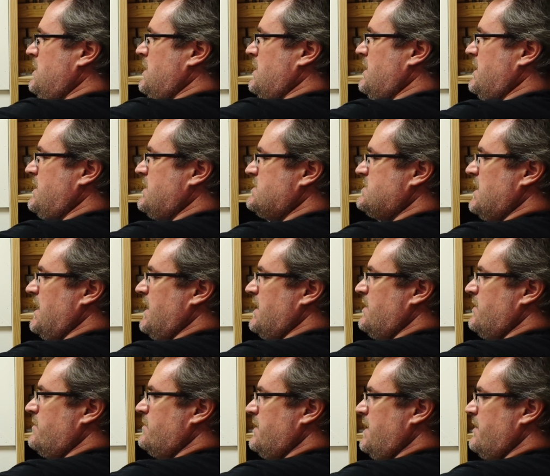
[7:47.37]
Like I say, I
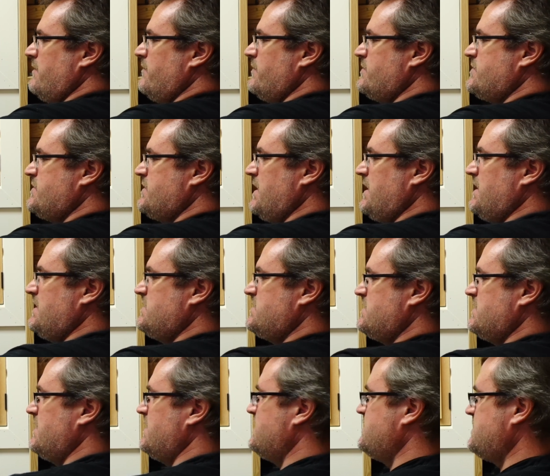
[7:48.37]
don't ever change
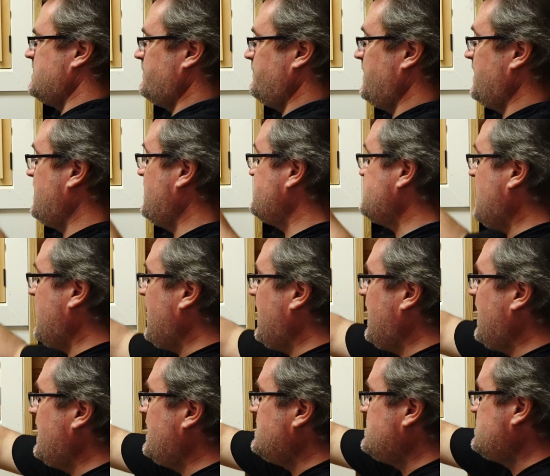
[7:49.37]
this because I
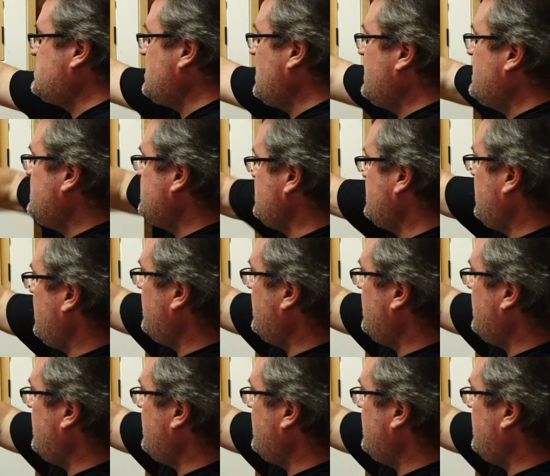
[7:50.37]
hate changing